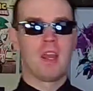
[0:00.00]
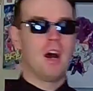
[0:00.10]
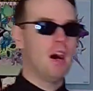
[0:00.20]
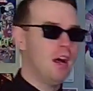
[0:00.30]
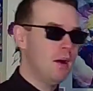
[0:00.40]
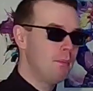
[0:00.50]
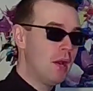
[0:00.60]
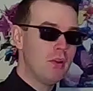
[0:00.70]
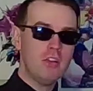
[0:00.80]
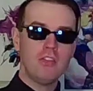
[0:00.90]

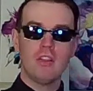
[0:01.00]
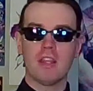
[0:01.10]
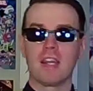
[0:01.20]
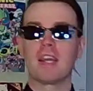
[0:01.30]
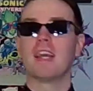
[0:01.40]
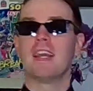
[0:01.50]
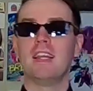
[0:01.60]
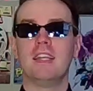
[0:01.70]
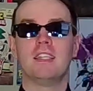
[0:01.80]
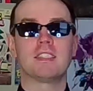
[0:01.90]
Now here's the thing,
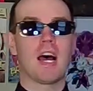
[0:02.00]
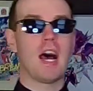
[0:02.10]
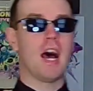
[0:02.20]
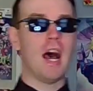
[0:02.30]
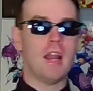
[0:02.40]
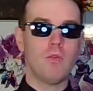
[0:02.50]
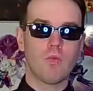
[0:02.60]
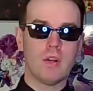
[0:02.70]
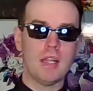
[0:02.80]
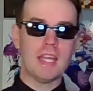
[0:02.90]
is I
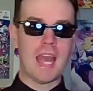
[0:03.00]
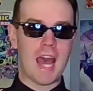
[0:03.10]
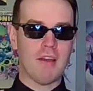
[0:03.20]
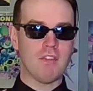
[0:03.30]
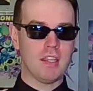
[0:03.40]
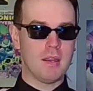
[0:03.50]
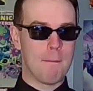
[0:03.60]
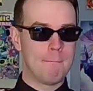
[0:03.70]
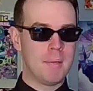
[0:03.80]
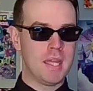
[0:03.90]
really
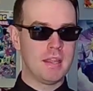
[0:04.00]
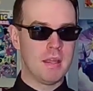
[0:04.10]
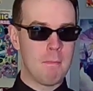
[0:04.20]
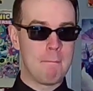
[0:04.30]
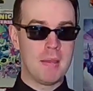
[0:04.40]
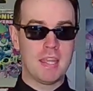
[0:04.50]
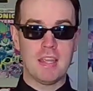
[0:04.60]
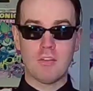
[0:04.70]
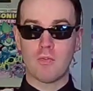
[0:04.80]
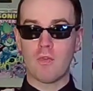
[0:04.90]
haven't been the
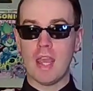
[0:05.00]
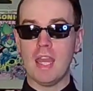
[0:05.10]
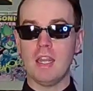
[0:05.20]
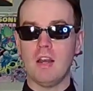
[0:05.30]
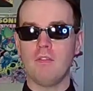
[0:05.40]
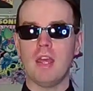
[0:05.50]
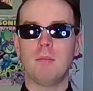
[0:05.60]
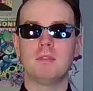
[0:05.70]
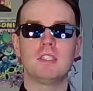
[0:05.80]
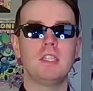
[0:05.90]
biggest fan of the
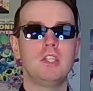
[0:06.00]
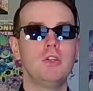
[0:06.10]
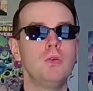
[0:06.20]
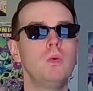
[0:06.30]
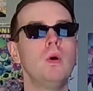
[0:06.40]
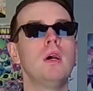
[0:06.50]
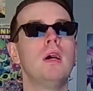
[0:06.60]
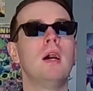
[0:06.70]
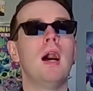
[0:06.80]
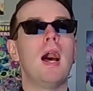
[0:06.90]
MCU,
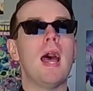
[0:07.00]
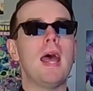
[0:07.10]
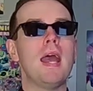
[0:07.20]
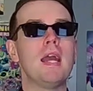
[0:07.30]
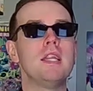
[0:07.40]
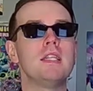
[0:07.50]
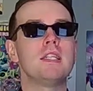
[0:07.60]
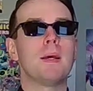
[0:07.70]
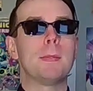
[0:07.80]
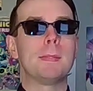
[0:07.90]
and
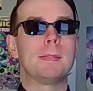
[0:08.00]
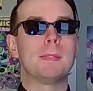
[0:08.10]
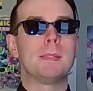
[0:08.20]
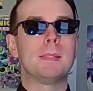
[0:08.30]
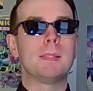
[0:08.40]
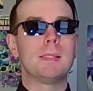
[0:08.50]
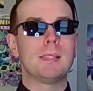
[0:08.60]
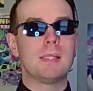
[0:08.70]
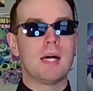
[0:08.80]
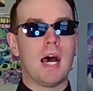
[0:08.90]

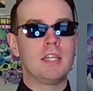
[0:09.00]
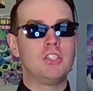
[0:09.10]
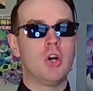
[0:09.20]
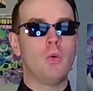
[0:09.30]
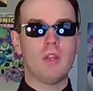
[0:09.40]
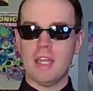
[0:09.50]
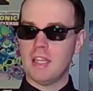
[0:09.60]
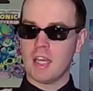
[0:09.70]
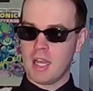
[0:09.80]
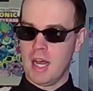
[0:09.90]
I don't like
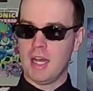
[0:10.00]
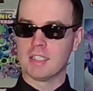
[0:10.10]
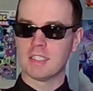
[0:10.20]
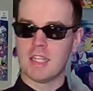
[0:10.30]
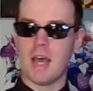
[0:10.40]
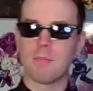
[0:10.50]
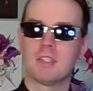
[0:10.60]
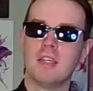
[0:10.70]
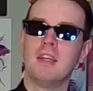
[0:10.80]
the concept.